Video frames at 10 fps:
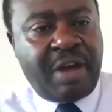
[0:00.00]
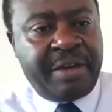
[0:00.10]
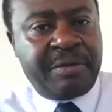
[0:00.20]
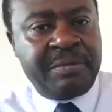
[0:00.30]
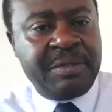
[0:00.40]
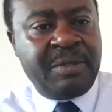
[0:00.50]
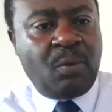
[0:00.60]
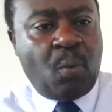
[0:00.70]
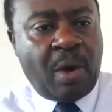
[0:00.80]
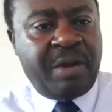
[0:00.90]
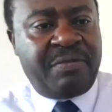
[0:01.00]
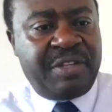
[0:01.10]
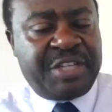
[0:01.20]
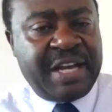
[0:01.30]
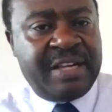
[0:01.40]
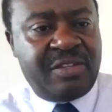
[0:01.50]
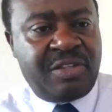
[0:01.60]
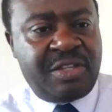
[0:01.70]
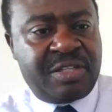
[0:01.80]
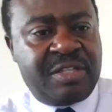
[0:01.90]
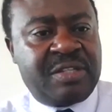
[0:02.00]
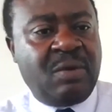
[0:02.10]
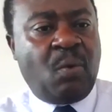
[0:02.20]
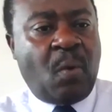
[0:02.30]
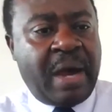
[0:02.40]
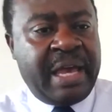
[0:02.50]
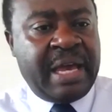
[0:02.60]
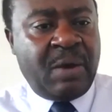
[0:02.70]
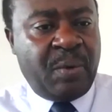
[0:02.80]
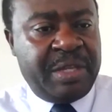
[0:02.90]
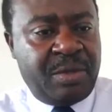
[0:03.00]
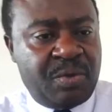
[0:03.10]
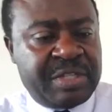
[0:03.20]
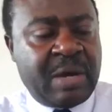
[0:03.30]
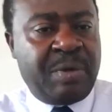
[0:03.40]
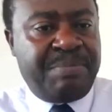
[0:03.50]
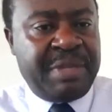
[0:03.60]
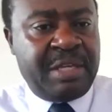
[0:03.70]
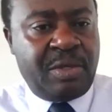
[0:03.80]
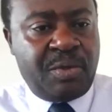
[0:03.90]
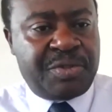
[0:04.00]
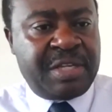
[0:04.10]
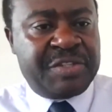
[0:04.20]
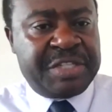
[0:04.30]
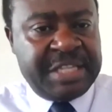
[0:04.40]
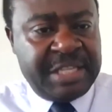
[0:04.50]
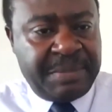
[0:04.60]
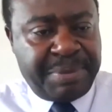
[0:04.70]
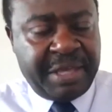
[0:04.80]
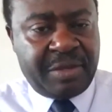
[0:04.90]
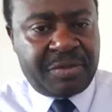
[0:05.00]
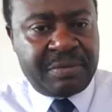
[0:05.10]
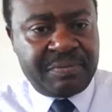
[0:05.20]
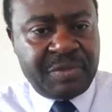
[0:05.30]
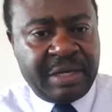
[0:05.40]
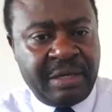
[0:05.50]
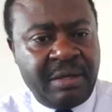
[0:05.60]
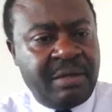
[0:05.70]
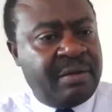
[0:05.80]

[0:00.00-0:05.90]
trial, one of the challenges is why are we being used as guinea pigs? Yeah,